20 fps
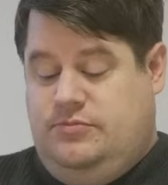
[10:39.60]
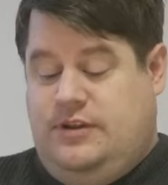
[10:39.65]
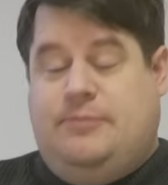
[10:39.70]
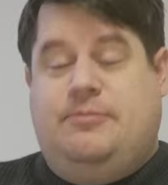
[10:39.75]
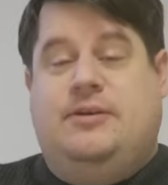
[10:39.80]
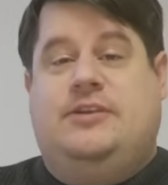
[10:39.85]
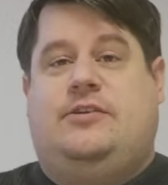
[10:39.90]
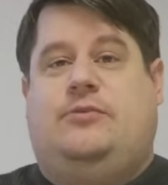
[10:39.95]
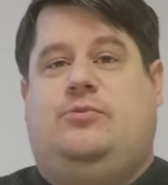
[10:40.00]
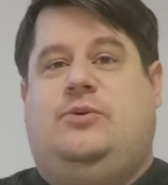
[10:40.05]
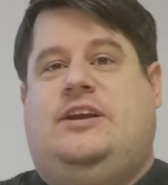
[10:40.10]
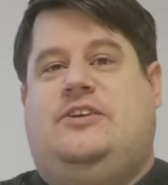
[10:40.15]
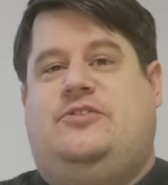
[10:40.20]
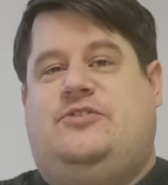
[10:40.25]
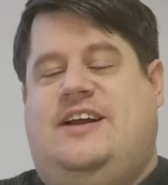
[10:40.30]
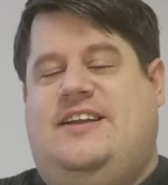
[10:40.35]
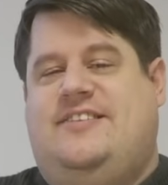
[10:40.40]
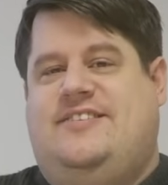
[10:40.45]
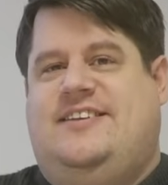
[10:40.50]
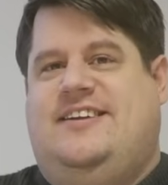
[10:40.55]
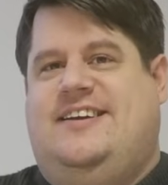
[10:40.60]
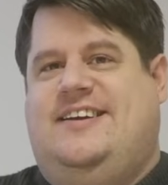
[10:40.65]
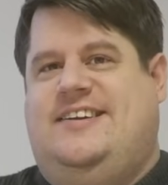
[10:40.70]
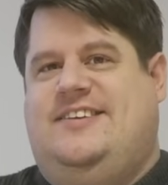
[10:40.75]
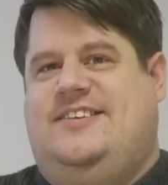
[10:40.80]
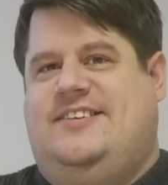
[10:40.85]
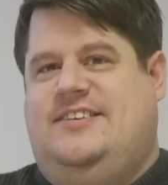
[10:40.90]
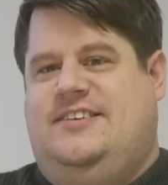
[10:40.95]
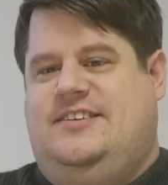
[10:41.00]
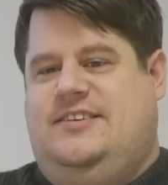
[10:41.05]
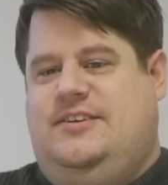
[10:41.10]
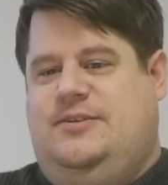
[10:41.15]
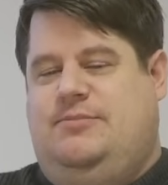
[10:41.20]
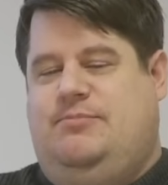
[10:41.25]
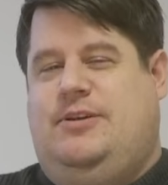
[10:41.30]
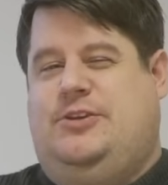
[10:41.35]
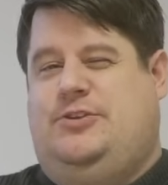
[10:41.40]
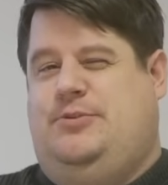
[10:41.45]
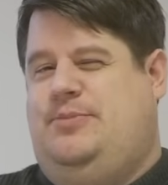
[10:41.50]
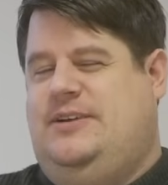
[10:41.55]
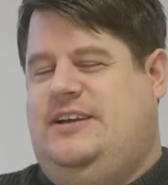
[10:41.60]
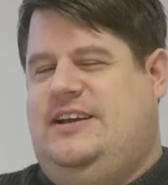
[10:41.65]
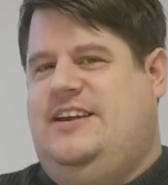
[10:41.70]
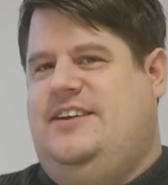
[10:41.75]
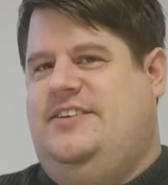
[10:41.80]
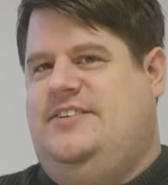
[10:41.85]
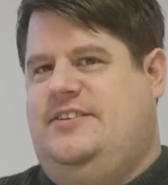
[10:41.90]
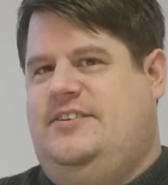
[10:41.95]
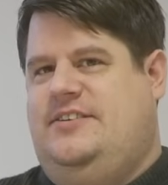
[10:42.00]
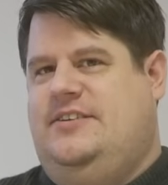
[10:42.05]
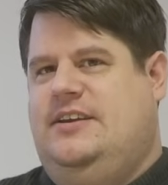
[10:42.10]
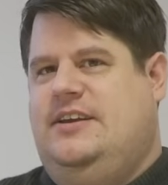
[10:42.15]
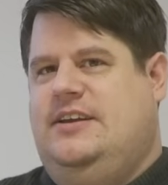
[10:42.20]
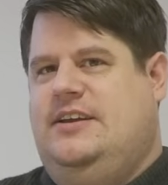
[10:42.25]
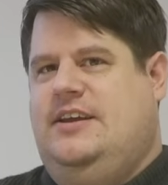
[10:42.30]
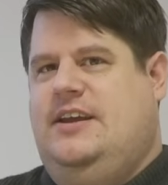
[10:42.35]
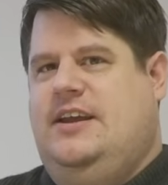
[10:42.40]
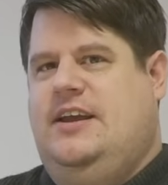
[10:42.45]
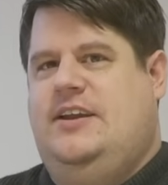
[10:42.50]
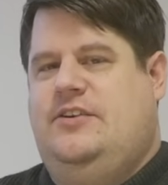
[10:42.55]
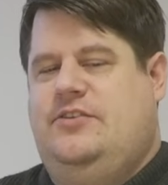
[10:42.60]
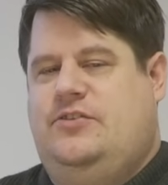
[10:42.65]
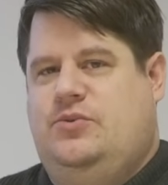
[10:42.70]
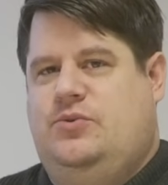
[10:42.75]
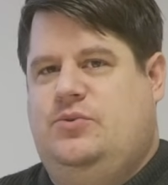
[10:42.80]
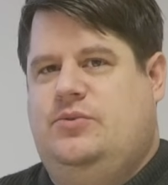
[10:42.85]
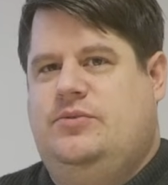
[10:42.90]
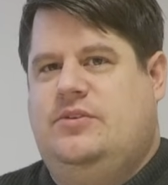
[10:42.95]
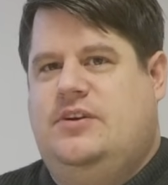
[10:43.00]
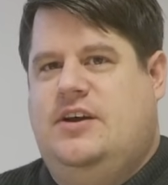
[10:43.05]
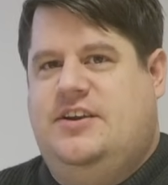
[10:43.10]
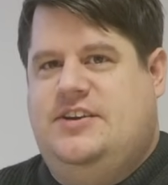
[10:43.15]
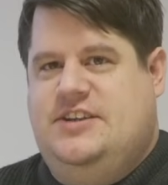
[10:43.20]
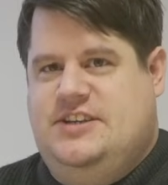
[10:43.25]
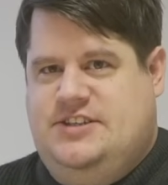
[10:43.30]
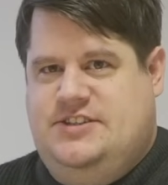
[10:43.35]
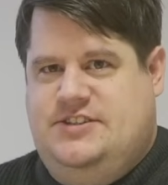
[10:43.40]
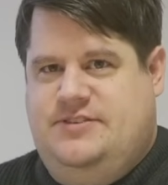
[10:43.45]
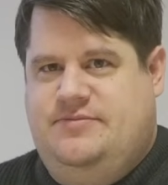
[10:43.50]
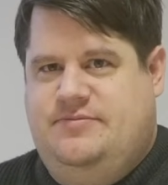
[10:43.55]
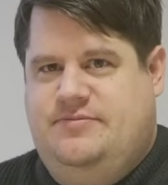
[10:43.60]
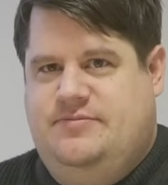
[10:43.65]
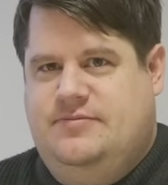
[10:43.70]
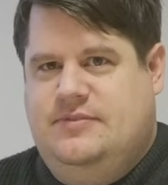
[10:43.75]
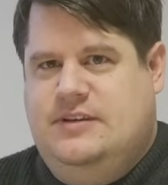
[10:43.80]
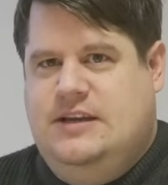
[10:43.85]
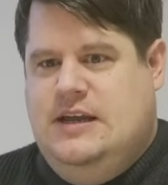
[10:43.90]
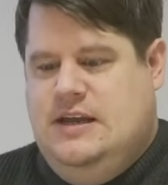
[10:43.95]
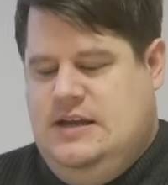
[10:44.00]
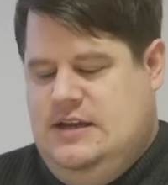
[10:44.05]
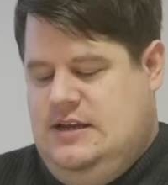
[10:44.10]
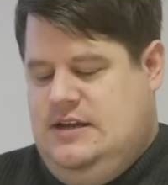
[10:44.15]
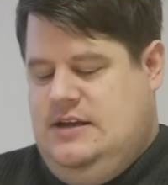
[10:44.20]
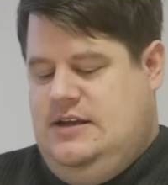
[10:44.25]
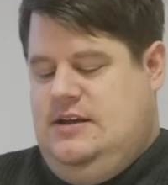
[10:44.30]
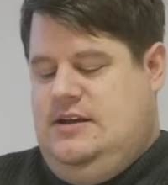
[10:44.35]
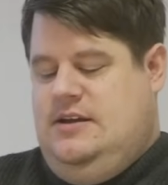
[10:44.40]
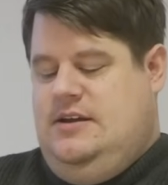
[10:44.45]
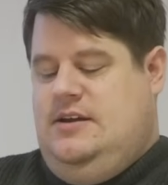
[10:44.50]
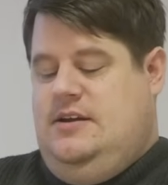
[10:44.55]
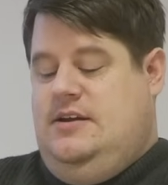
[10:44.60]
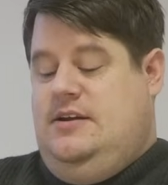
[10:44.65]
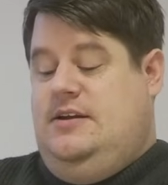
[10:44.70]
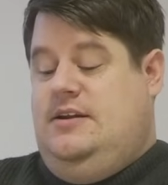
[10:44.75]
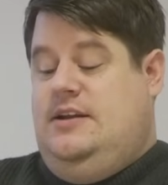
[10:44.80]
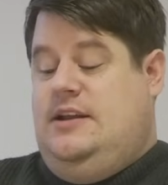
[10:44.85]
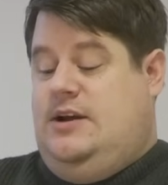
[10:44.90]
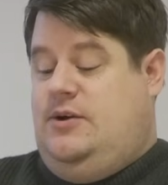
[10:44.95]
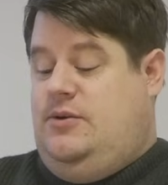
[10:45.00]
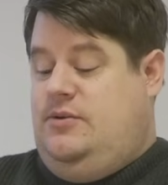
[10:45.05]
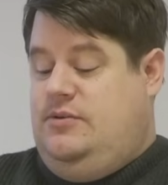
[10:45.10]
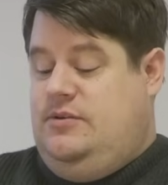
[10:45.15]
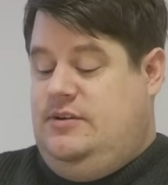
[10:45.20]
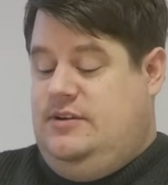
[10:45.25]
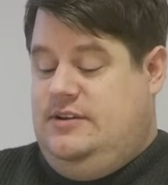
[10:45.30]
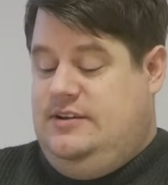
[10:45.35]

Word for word: that means that we can translate multiplication into addition. Now,